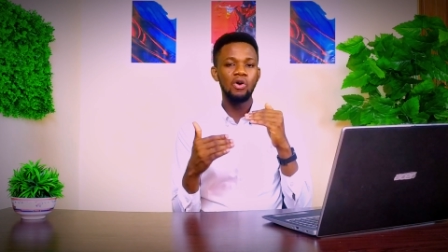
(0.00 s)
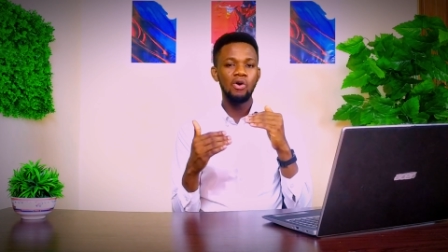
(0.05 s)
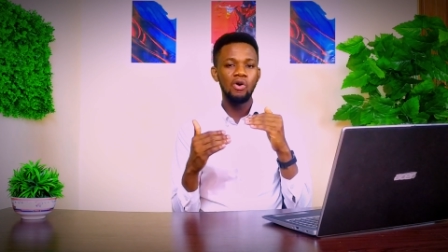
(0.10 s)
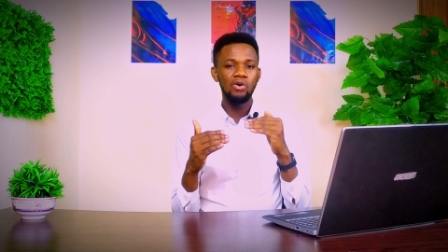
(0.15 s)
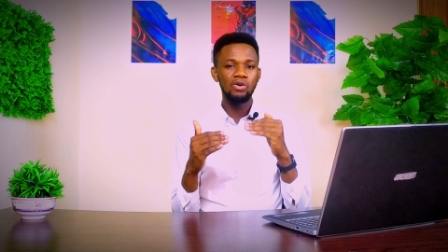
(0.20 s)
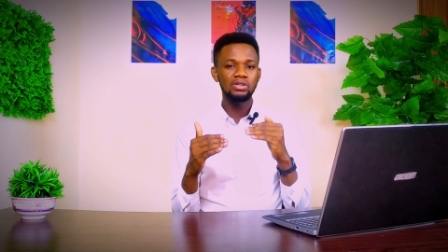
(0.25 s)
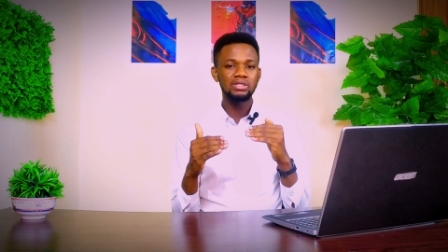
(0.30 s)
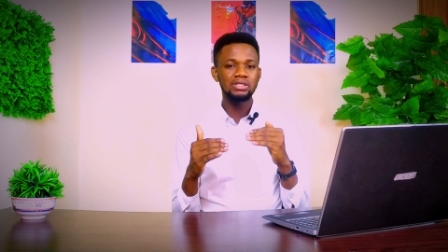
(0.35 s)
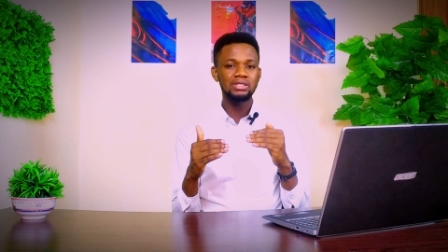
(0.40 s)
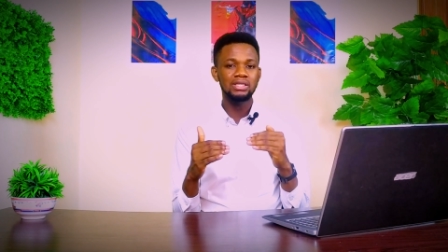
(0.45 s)

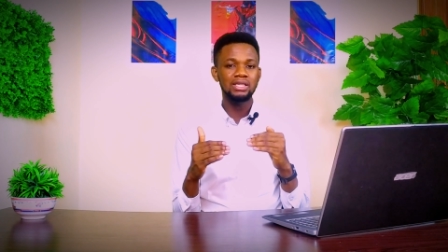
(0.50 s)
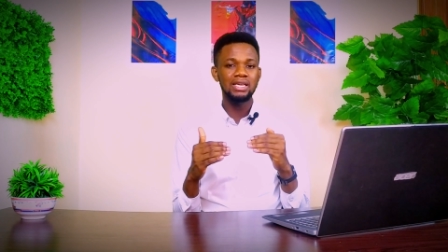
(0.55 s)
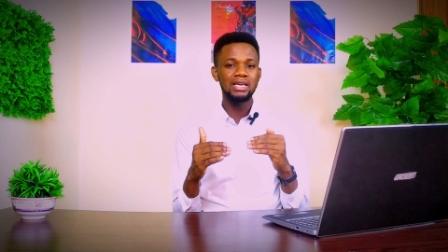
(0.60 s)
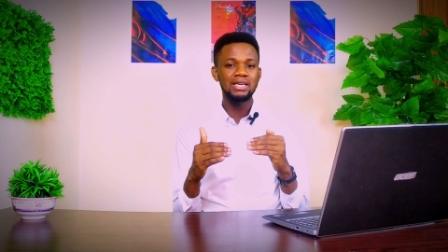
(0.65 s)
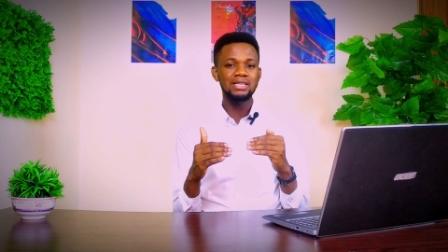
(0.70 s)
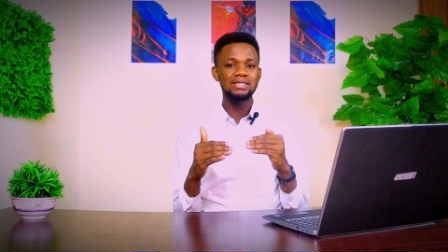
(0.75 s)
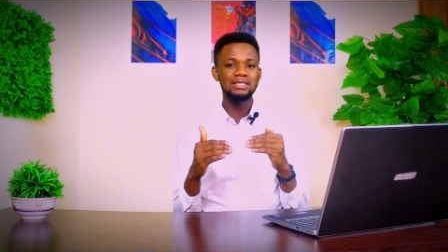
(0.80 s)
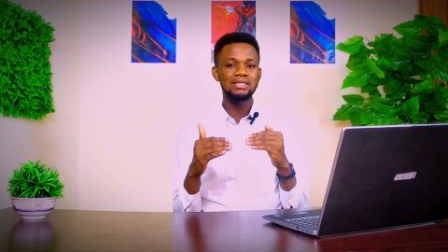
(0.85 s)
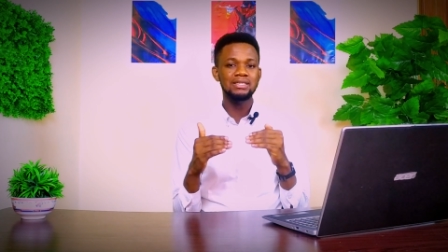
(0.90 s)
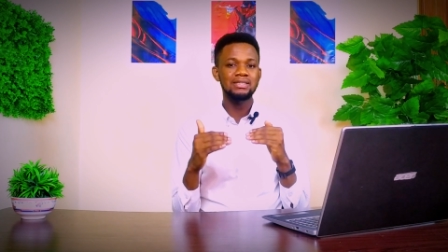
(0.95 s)
all the
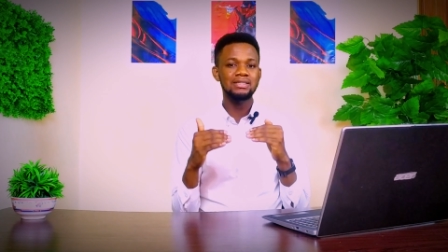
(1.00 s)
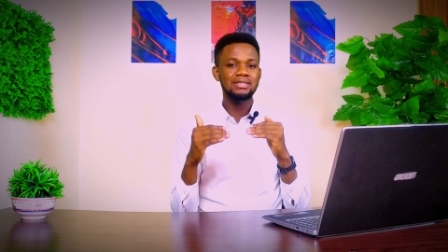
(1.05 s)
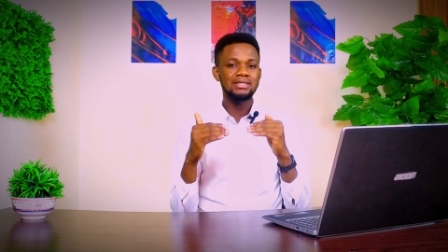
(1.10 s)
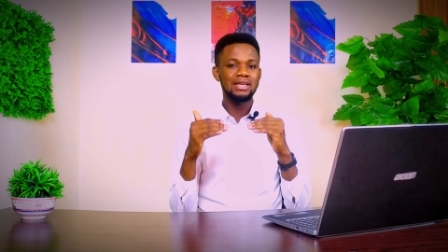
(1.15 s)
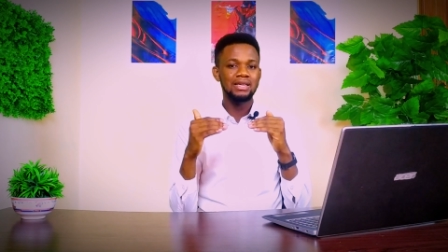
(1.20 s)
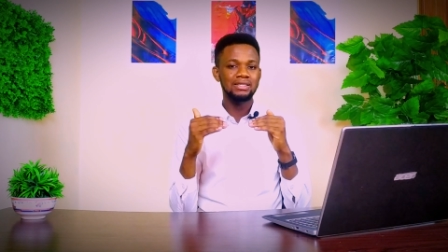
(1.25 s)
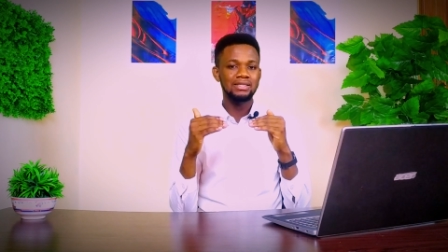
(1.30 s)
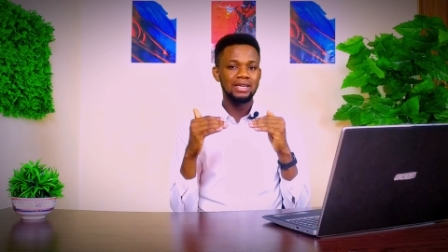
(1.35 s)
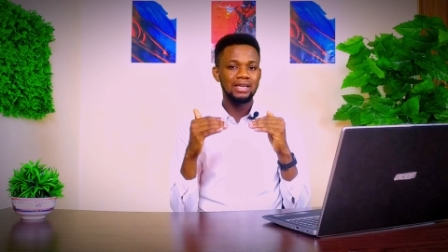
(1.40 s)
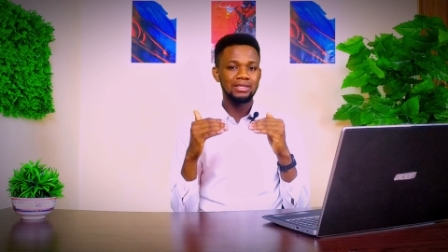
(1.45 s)
cases
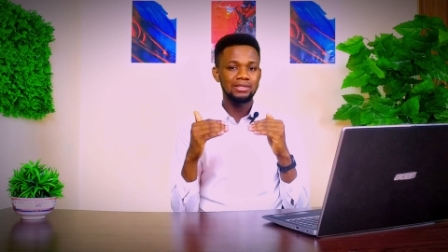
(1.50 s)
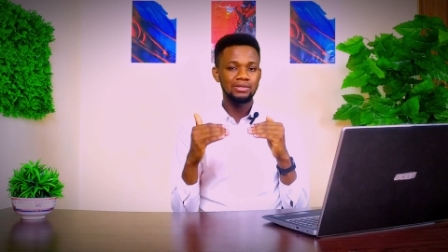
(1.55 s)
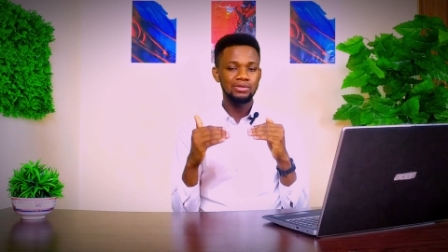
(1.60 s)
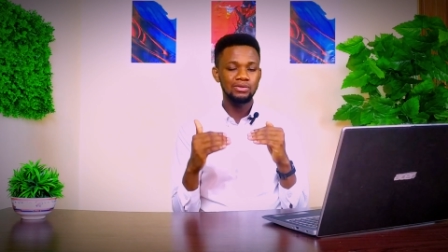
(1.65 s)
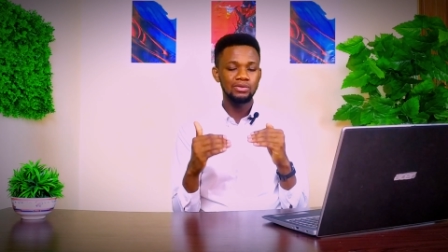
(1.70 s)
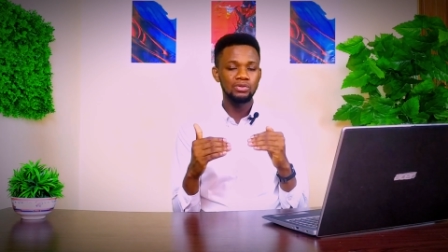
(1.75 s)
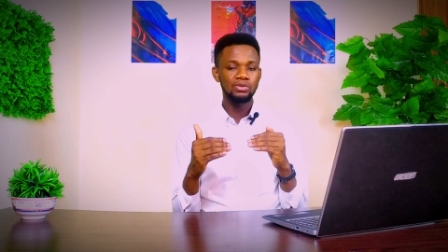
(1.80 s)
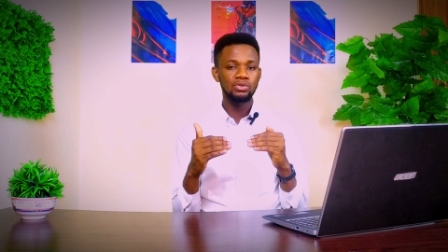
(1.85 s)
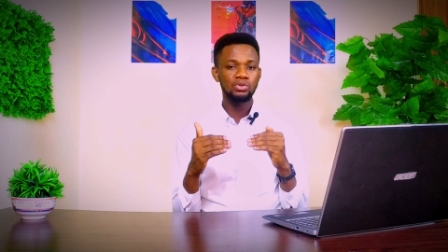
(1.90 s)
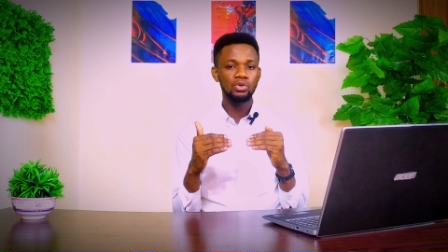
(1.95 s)
that are
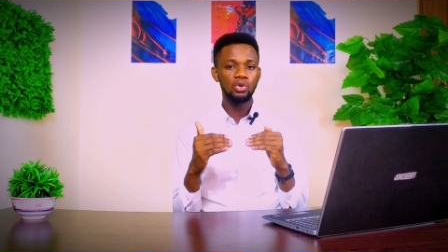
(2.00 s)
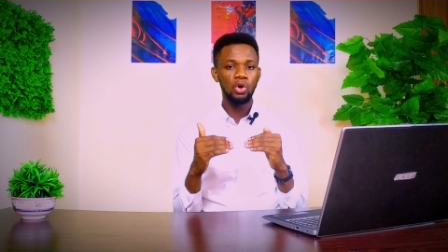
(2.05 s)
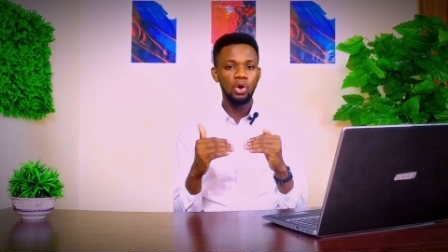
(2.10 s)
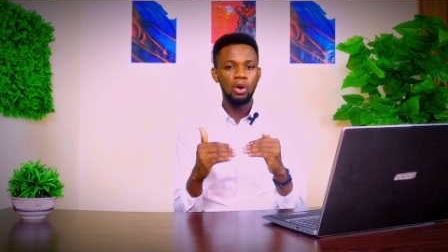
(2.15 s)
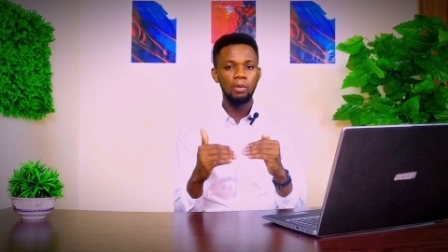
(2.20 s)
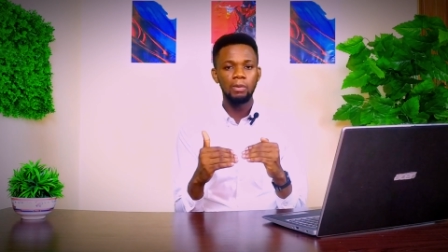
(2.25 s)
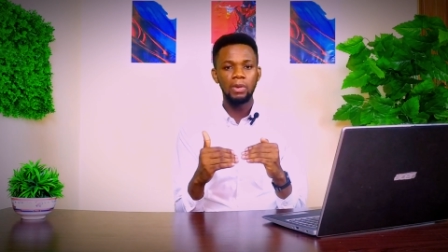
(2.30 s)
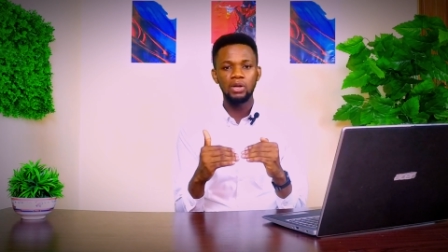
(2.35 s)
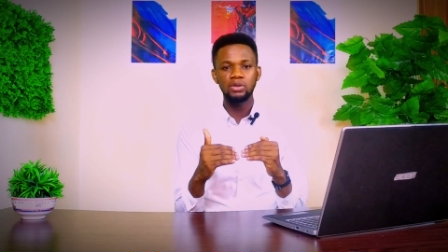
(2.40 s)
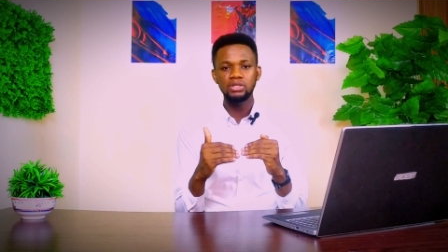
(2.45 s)
known to
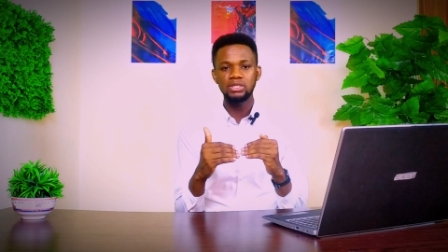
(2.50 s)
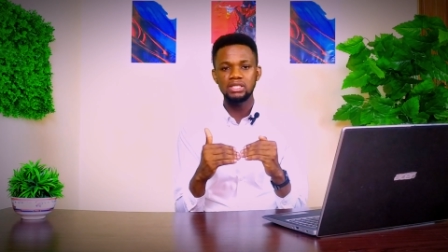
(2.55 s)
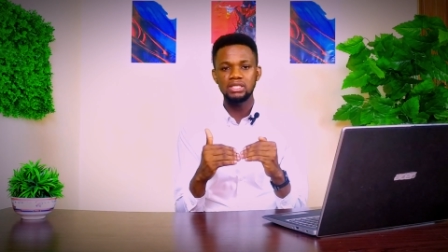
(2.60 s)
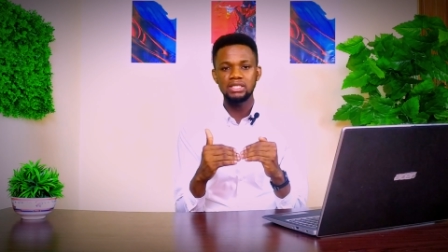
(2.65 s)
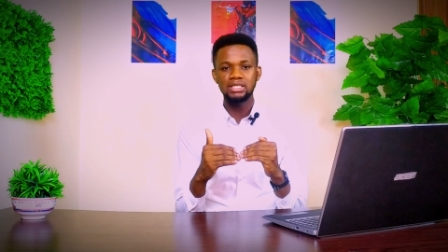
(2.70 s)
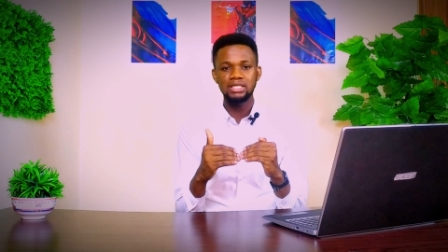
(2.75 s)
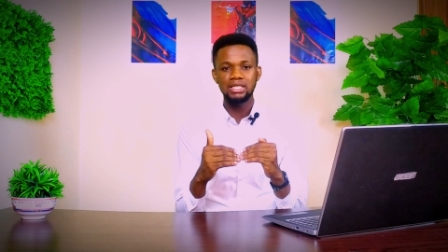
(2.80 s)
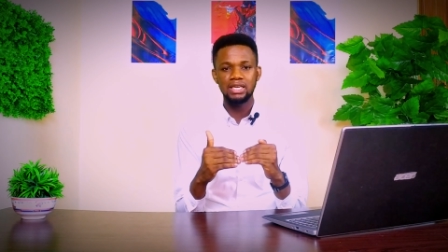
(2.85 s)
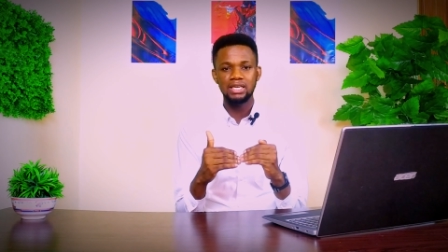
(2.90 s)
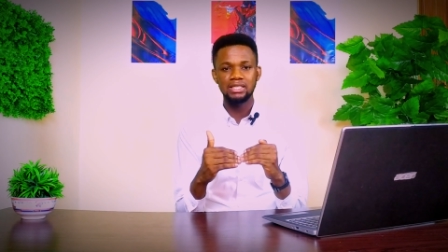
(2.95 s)
come out
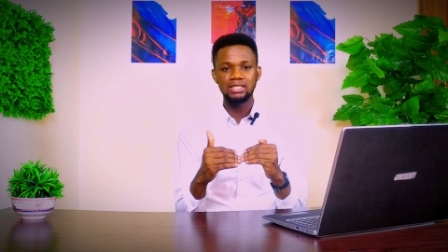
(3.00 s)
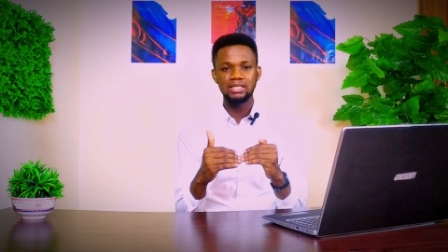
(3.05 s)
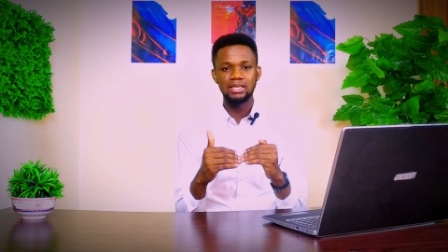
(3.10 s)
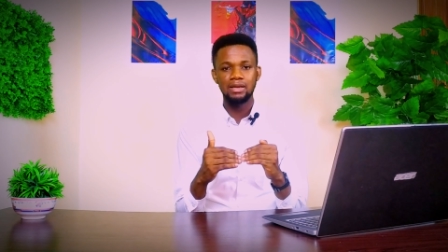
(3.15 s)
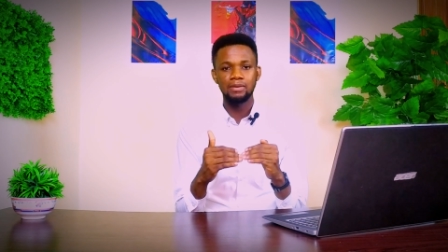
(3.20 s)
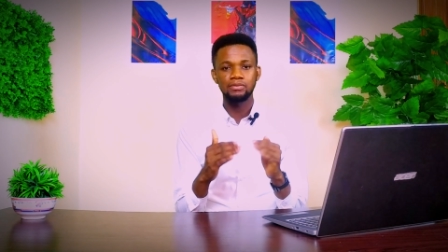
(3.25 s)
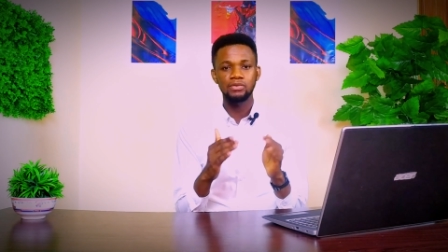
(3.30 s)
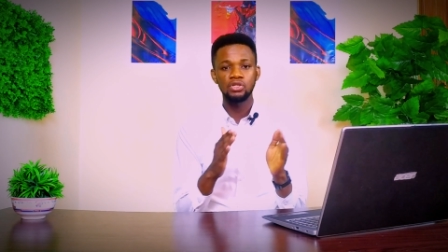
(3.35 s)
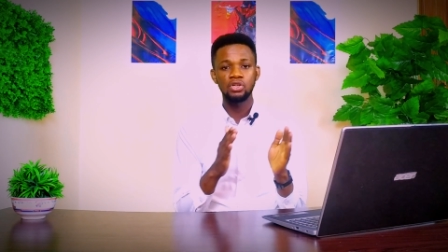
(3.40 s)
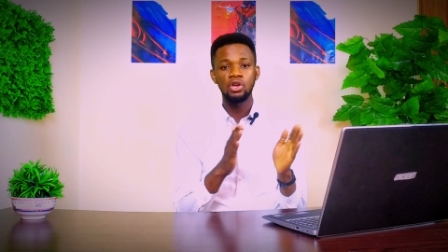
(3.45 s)
in the
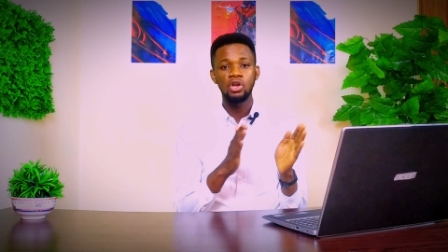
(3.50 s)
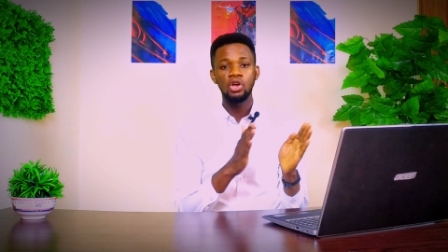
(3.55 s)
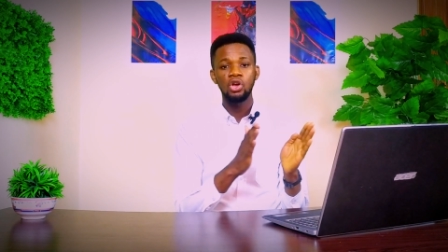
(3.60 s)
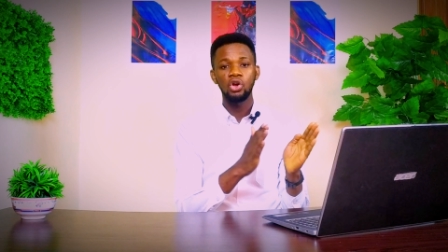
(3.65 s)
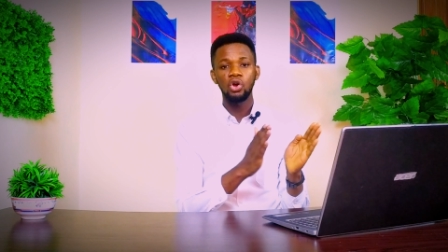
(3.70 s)
exams,